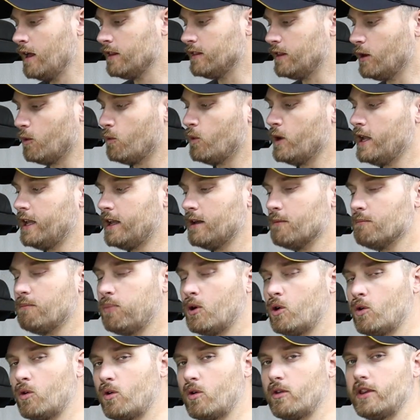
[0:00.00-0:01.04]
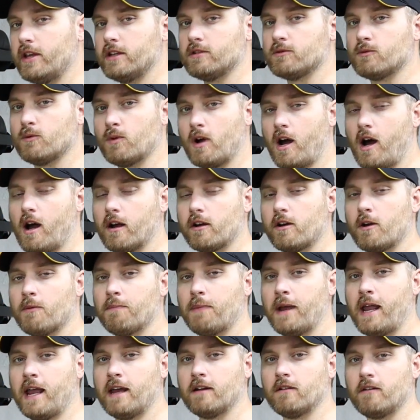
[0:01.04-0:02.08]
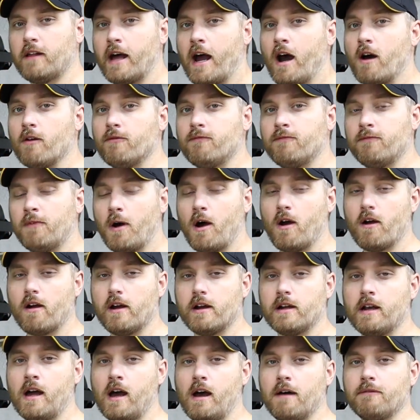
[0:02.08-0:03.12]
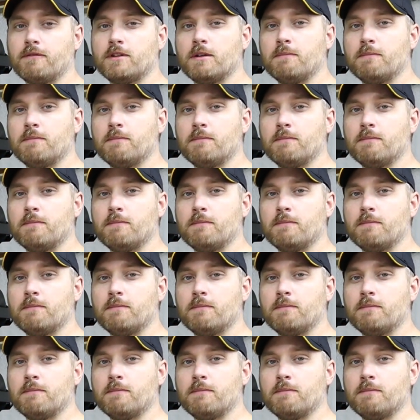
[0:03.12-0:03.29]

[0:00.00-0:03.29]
that we can pull this rocker panel out far enough